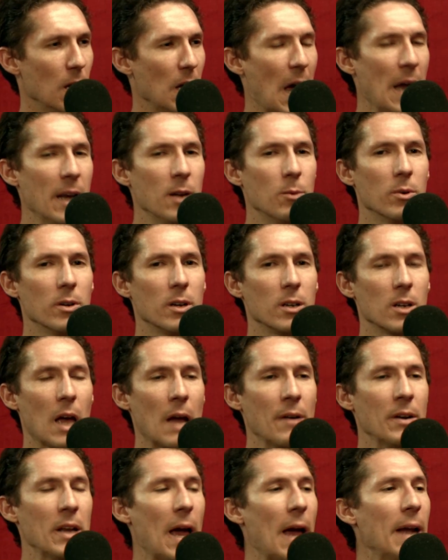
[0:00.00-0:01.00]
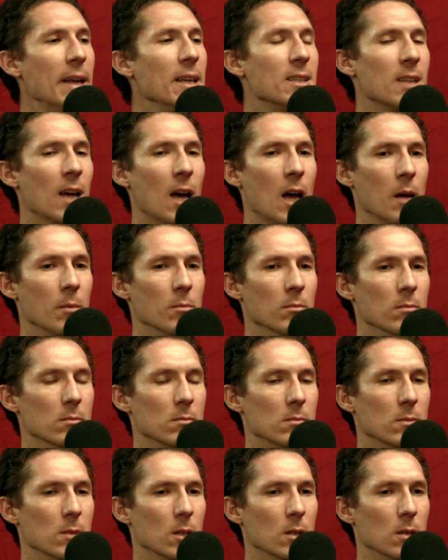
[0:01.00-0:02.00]
Anyone, any time.
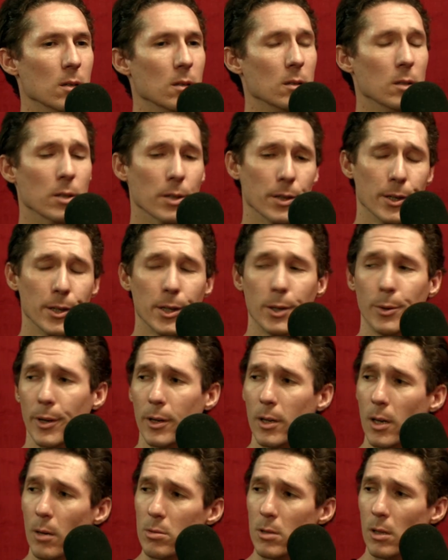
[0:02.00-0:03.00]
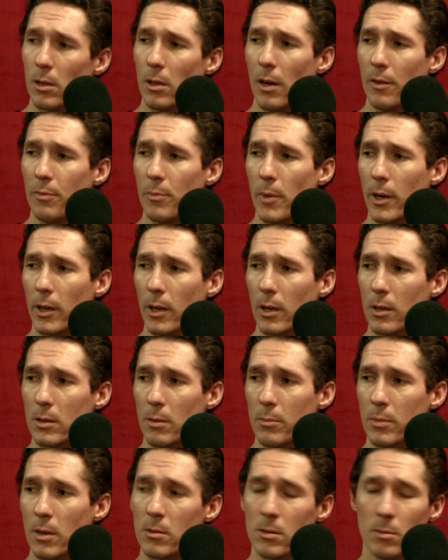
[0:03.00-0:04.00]
Look, you know, when it comes to lovemaking,
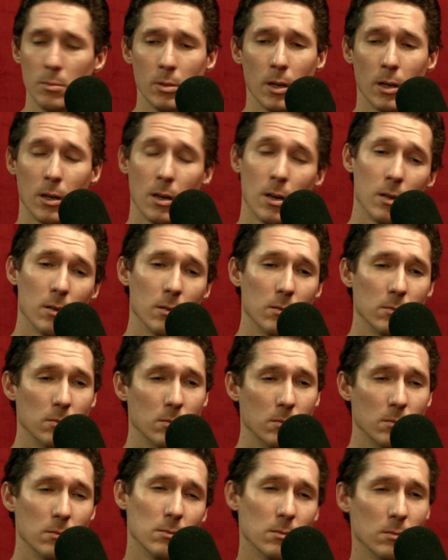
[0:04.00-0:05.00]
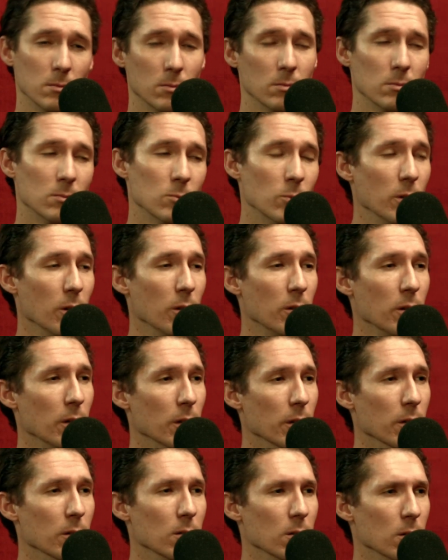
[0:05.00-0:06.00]
sometimes I'll be like, hey, what are you
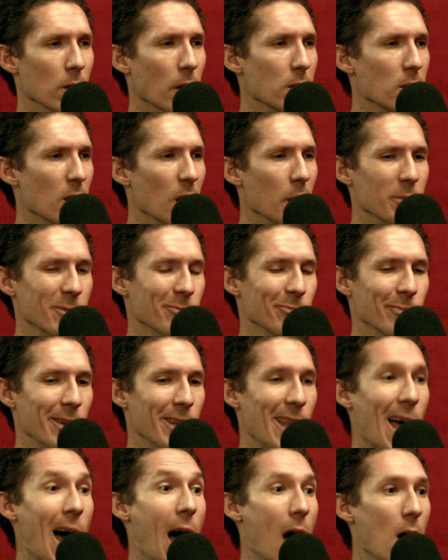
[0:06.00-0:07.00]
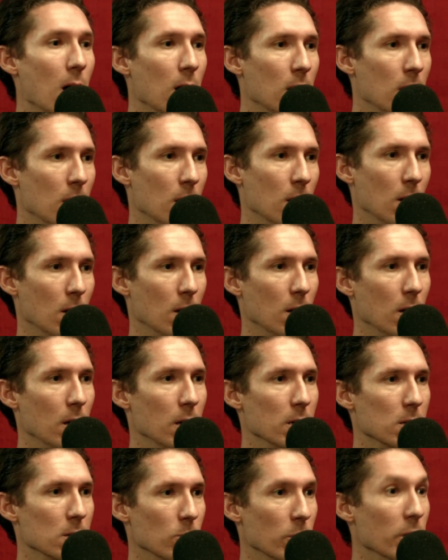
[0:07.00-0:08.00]
thinking? A lot of times, nah.
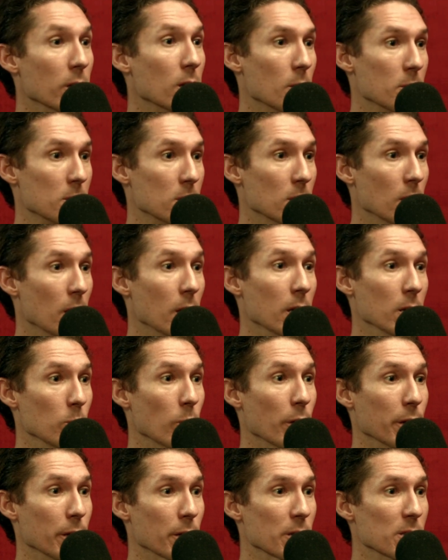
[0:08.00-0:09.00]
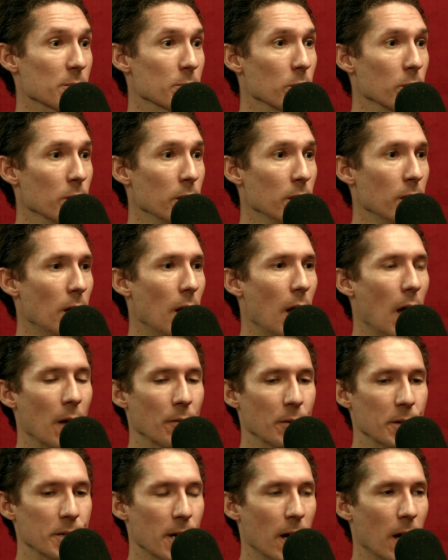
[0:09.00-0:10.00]
When it comes to, hey, you want to get a smoothie? Yeah.
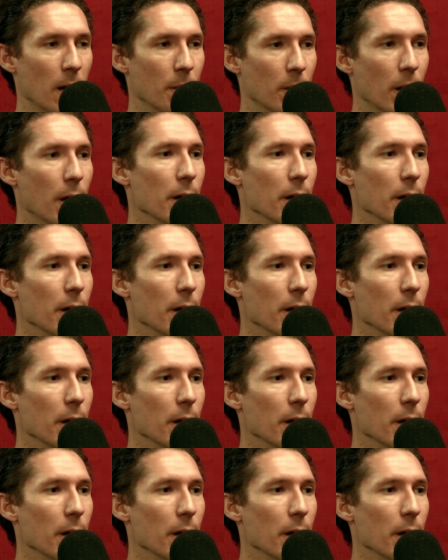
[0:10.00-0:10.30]
Every time.